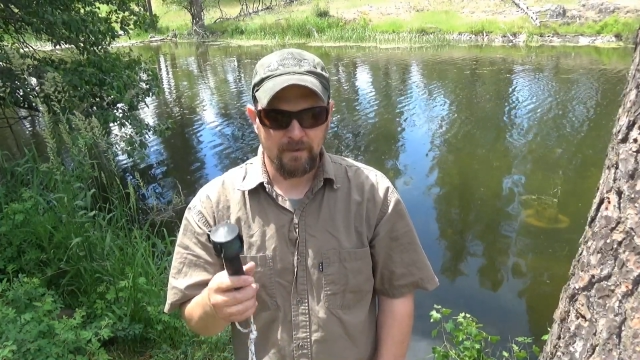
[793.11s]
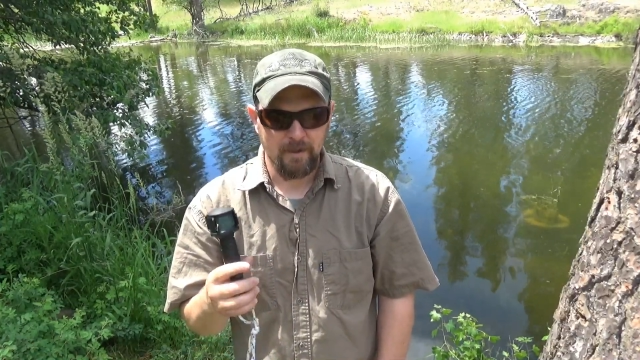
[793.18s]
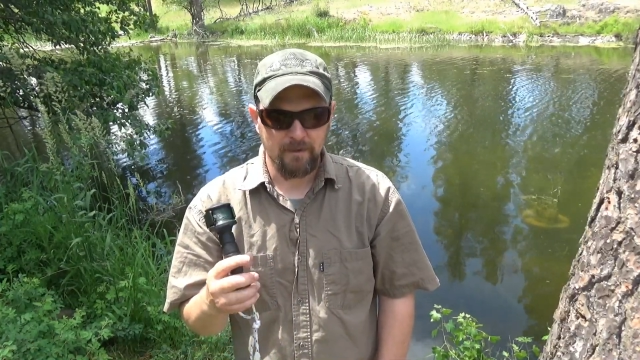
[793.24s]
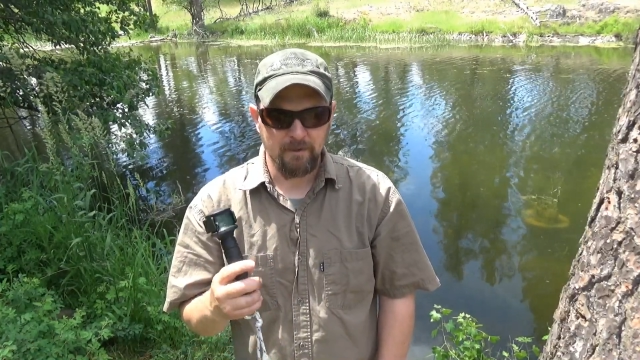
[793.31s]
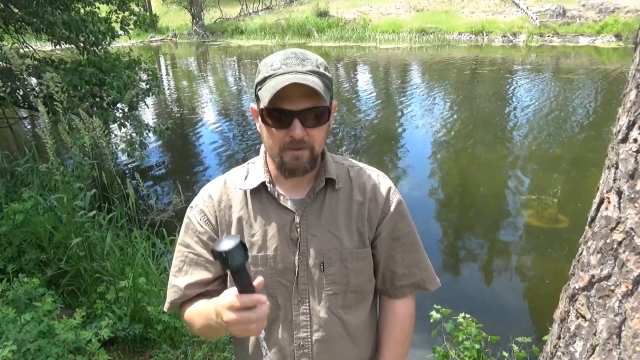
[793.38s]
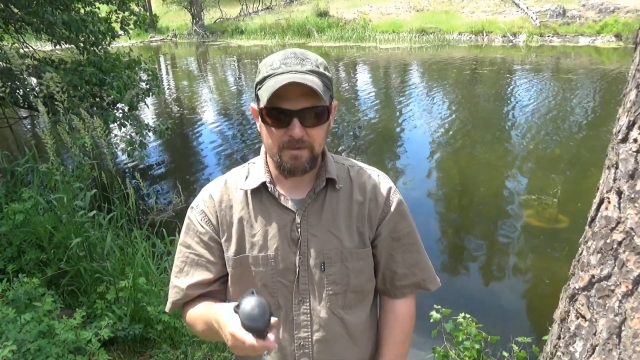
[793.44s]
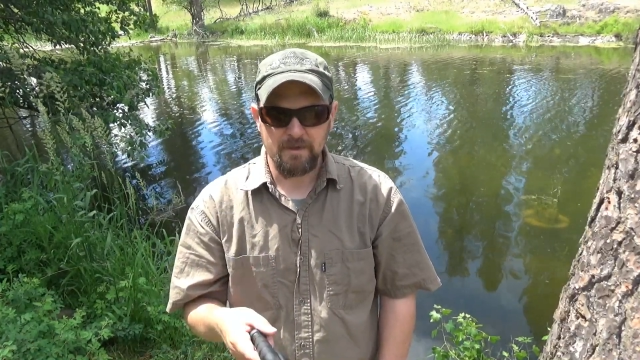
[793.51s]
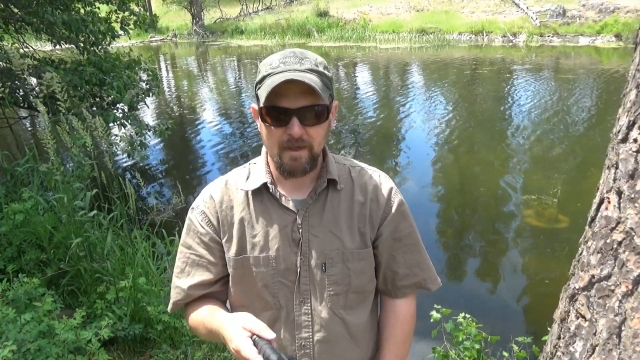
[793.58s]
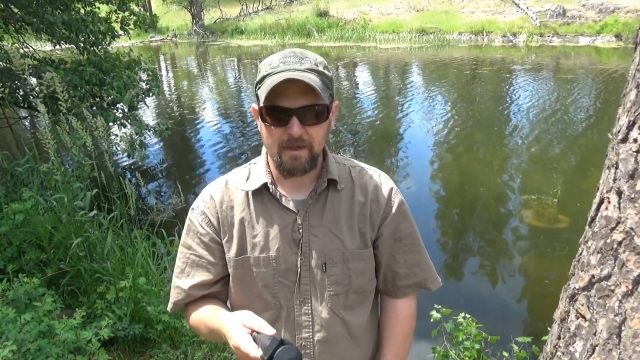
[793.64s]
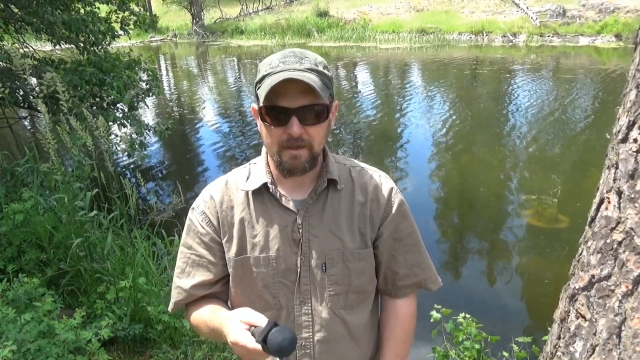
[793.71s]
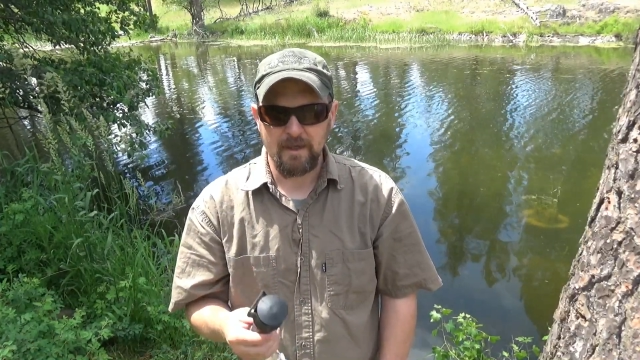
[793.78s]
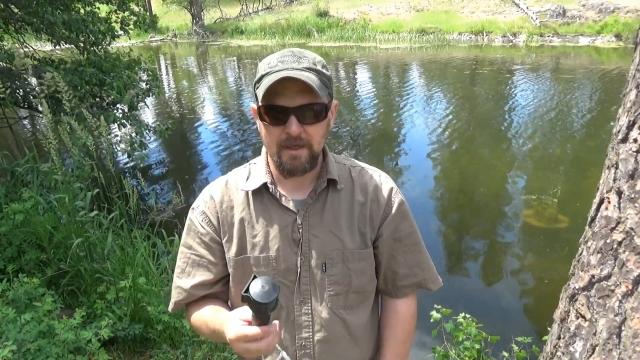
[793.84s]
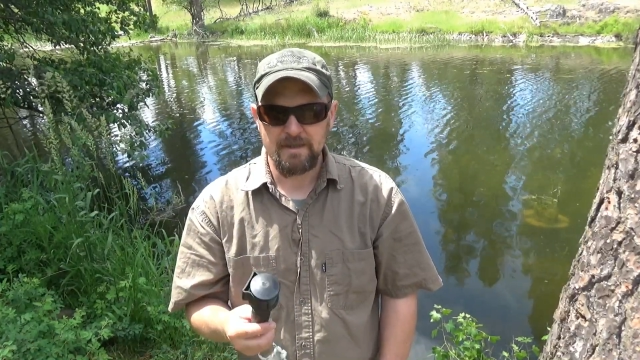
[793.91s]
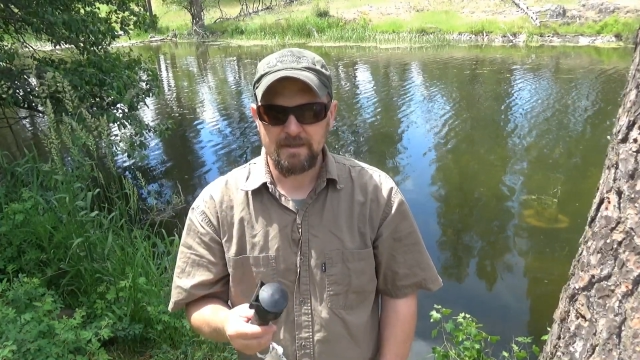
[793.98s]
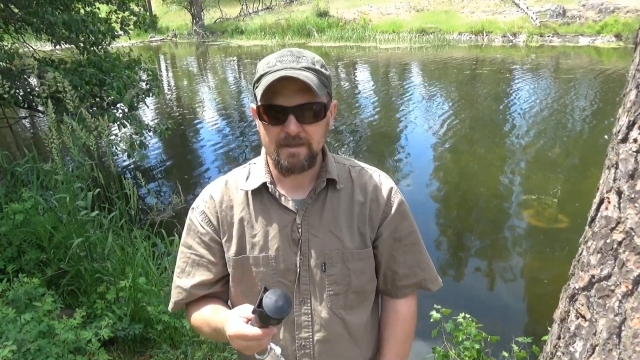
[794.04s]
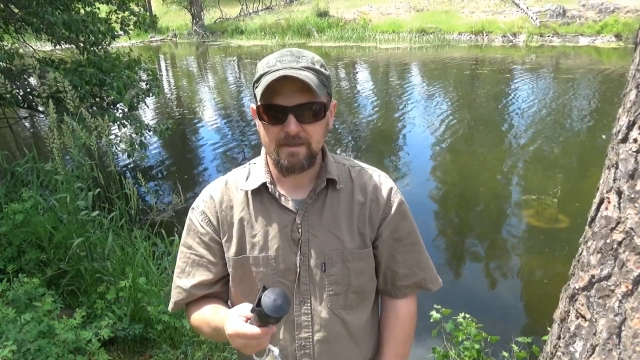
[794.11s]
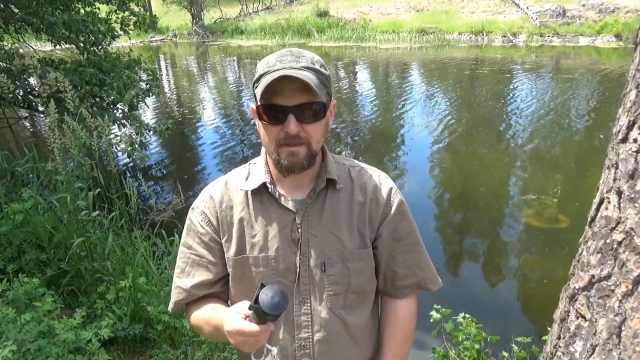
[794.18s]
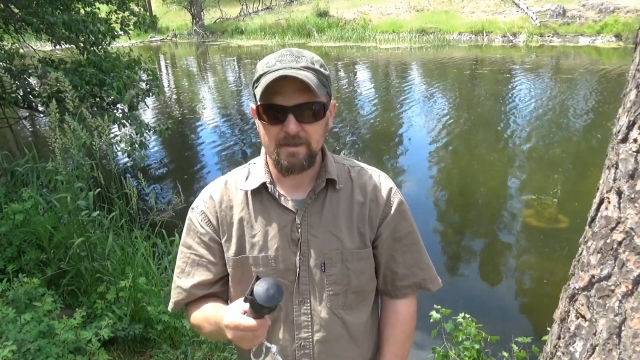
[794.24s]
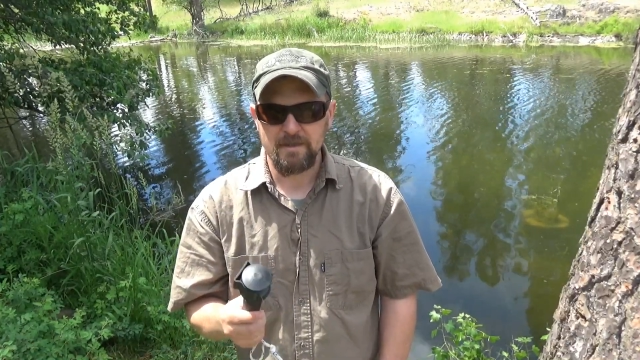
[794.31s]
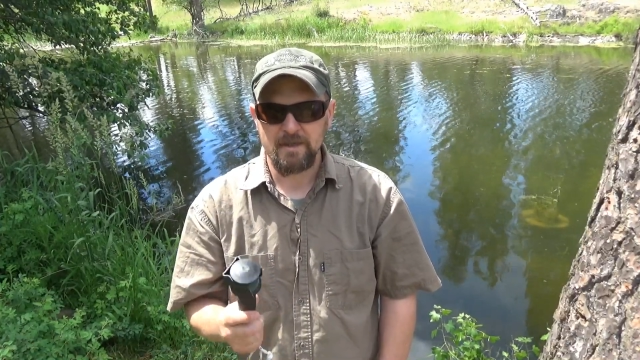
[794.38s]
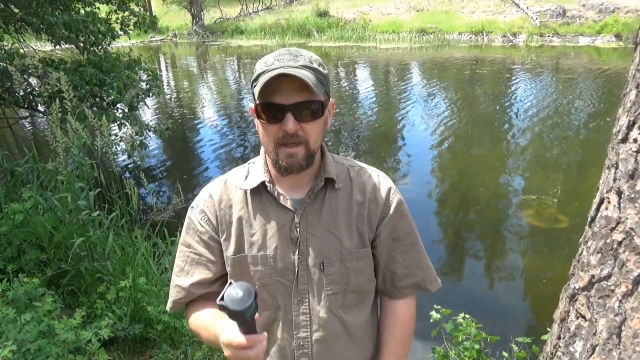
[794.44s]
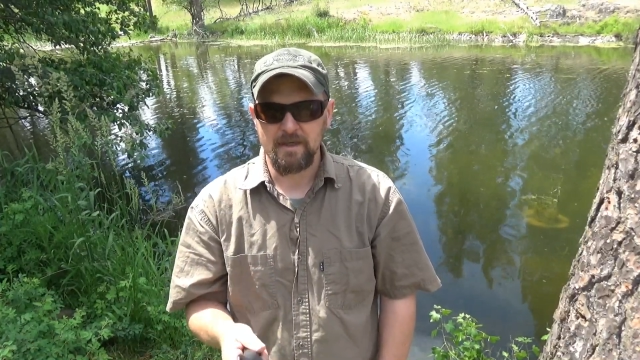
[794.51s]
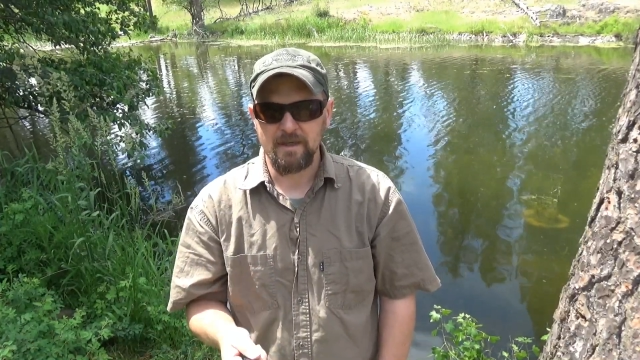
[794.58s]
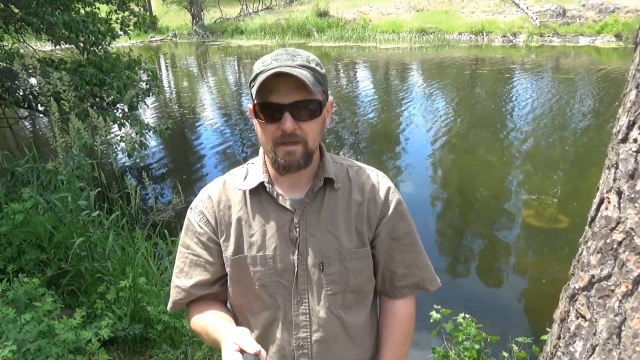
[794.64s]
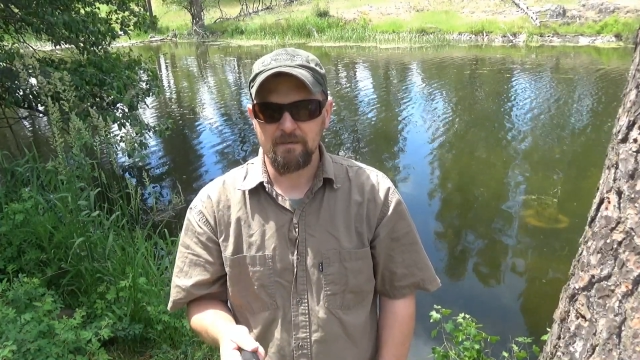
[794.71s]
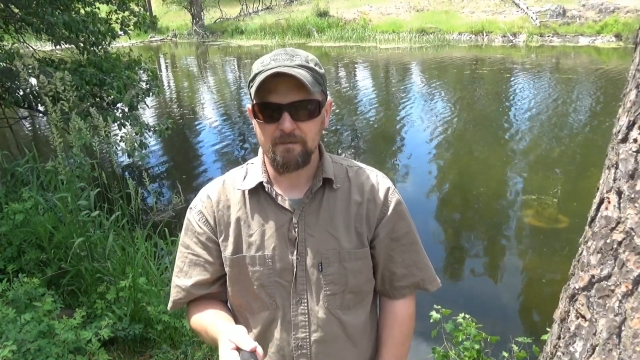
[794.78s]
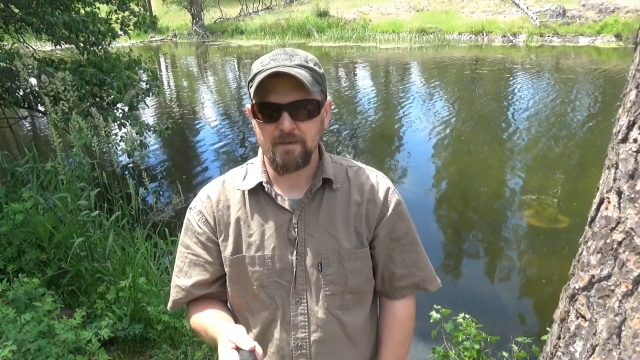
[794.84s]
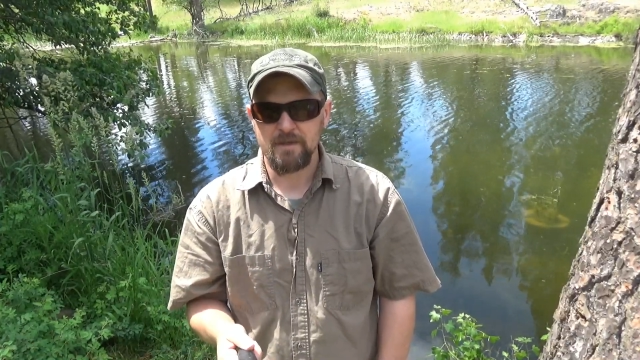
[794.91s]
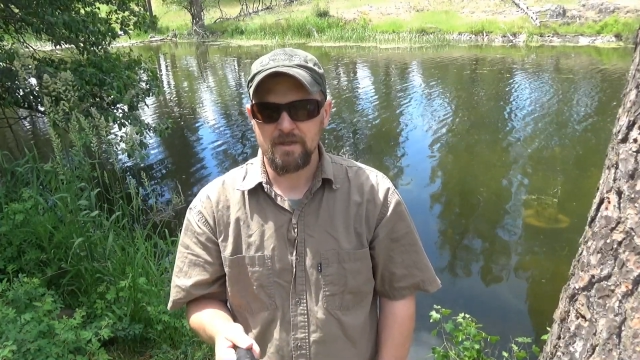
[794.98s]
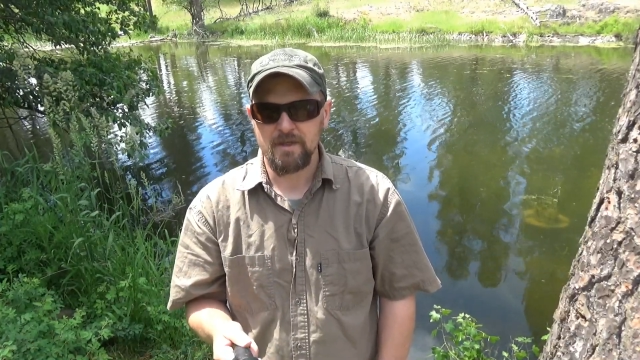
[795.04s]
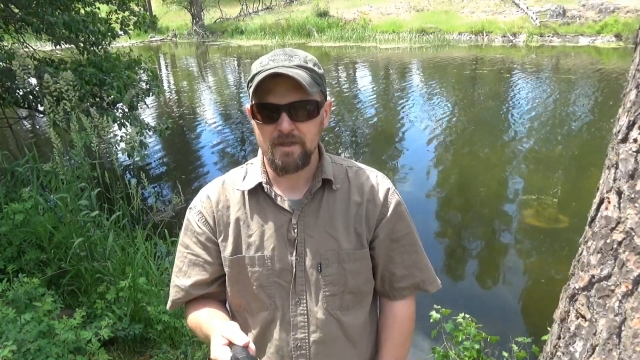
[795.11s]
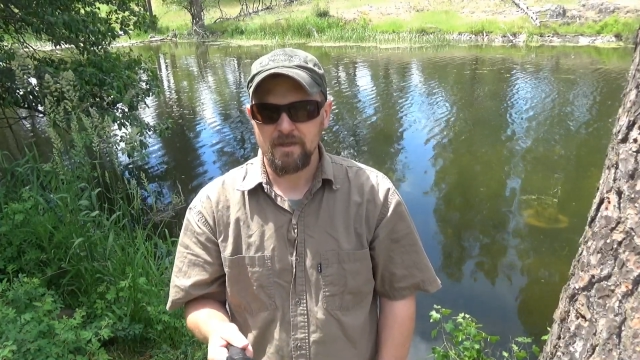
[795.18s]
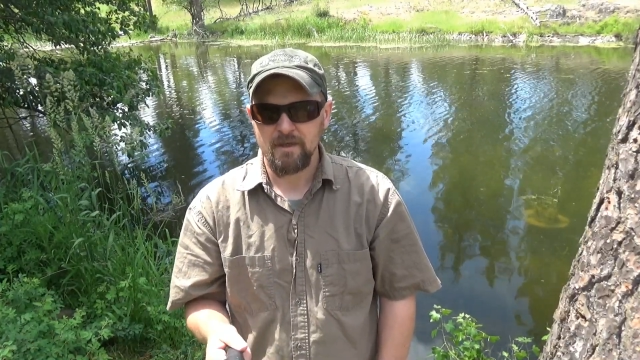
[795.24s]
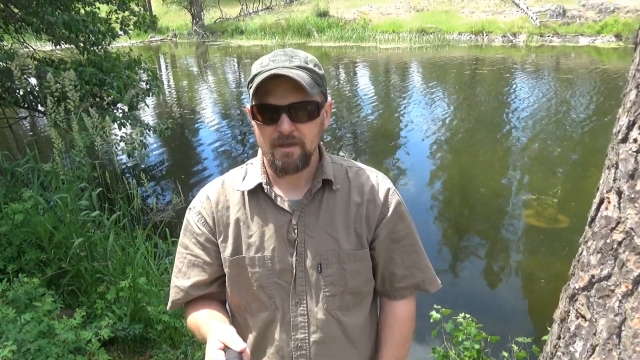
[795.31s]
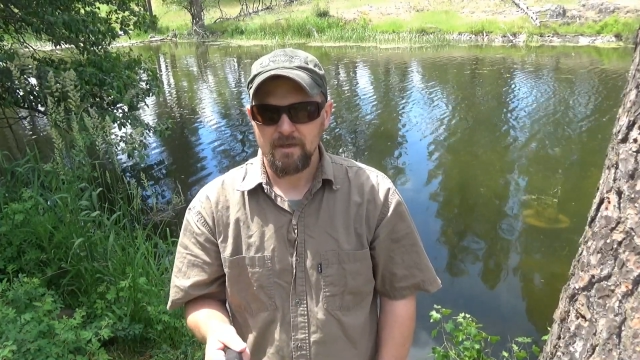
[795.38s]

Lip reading: I know there's a lot of guys just getting into fishing,